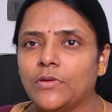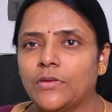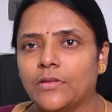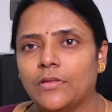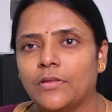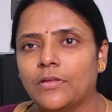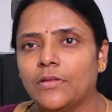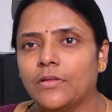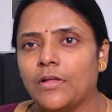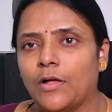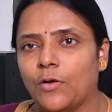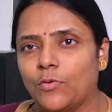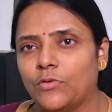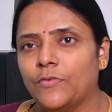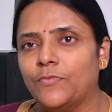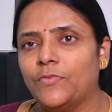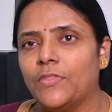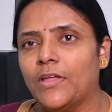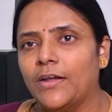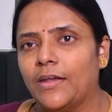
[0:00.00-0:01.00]
out
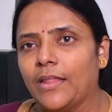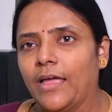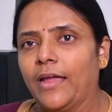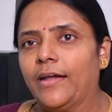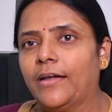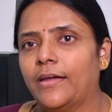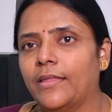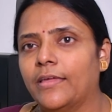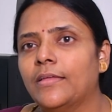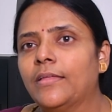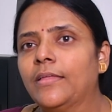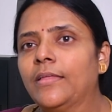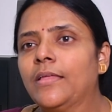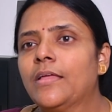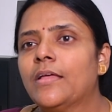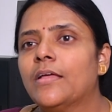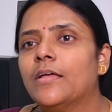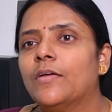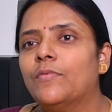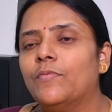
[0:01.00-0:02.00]
of that idea,
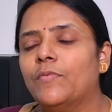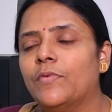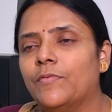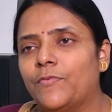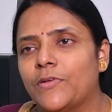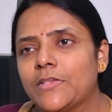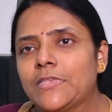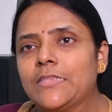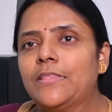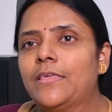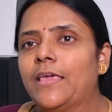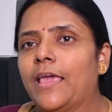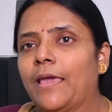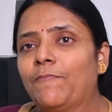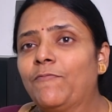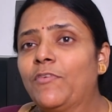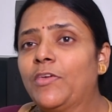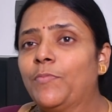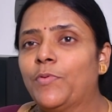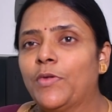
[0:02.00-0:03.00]
first the
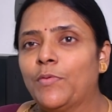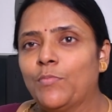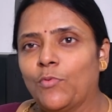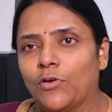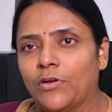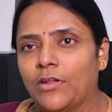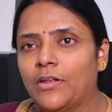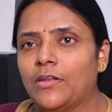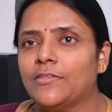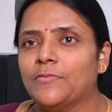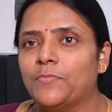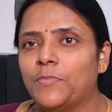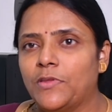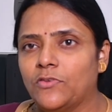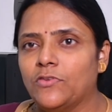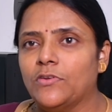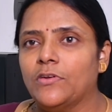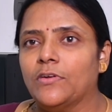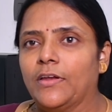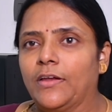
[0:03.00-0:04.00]
MVP model is being
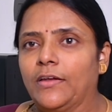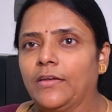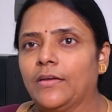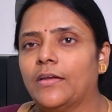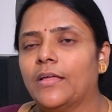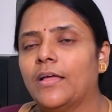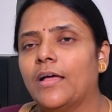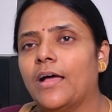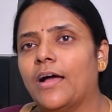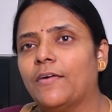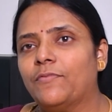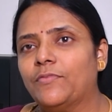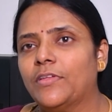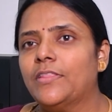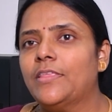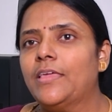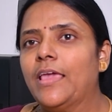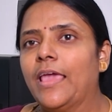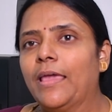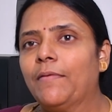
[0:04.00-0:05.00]
generated. After
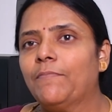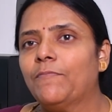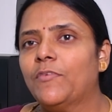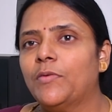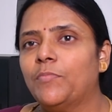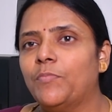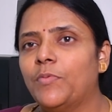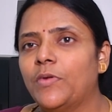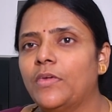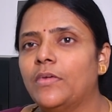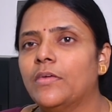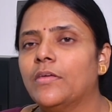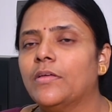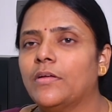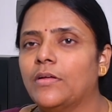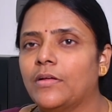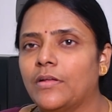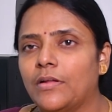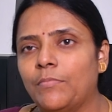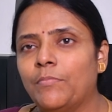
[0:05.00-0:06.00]
the MVP,
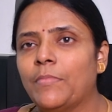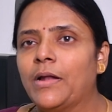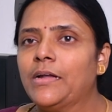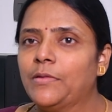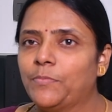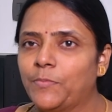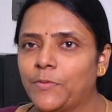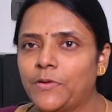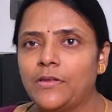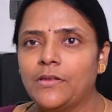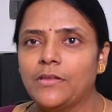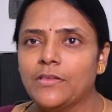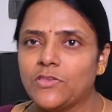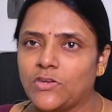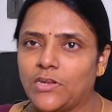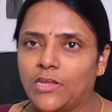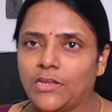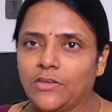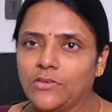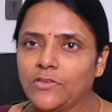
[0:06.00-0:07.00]
multiple
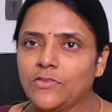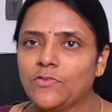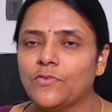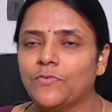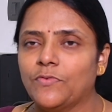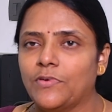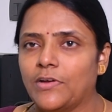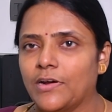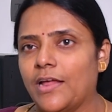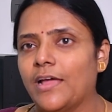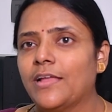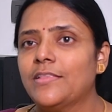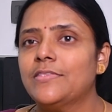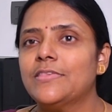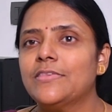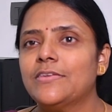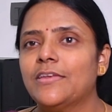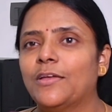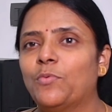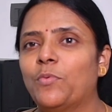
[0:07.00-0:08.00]
stages of grants
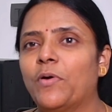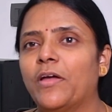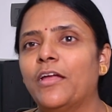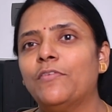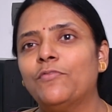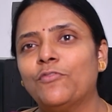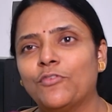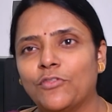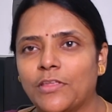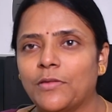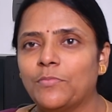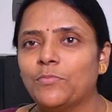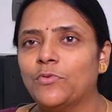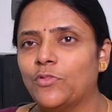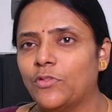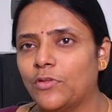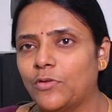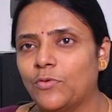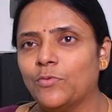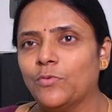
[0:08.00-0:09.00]
is required for them to
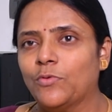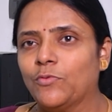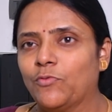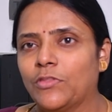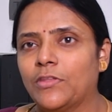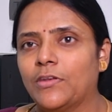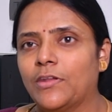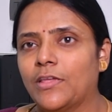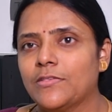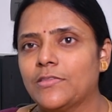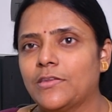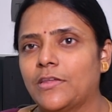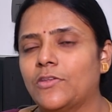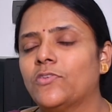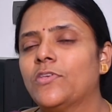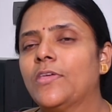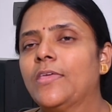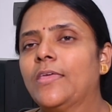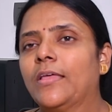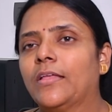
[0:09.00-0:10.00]
go for the next
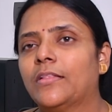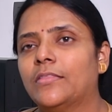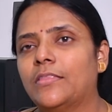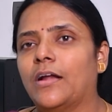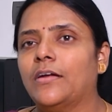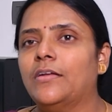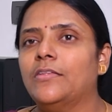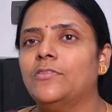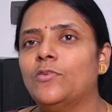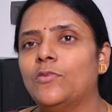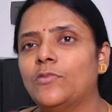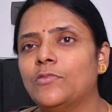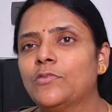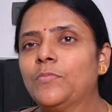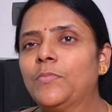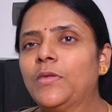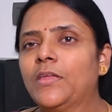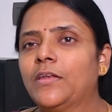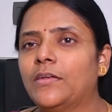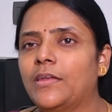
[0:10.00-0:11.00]
stage. That is also
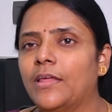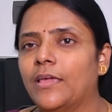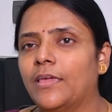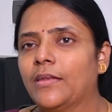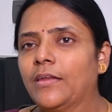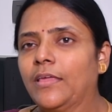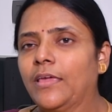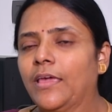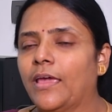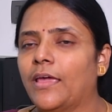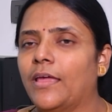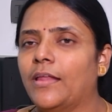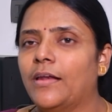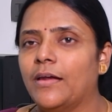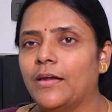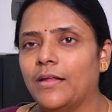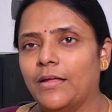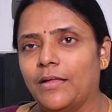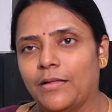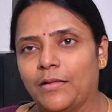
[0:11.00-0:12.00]
being taken
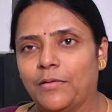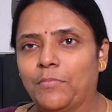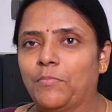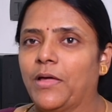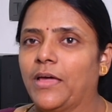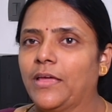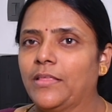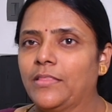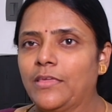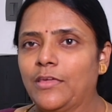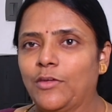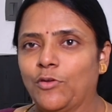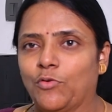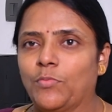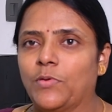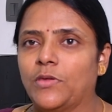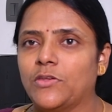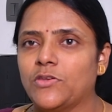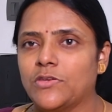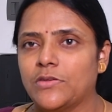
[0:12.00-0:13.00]
care by the
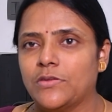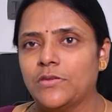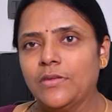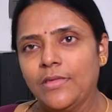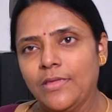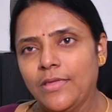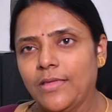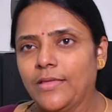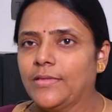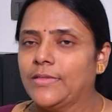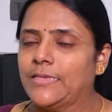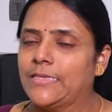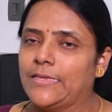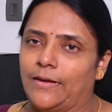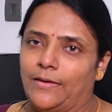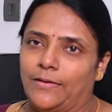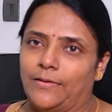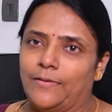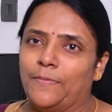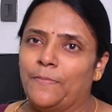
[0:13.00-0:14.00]
incubation
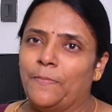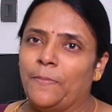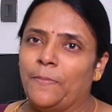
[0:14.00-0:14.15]
center.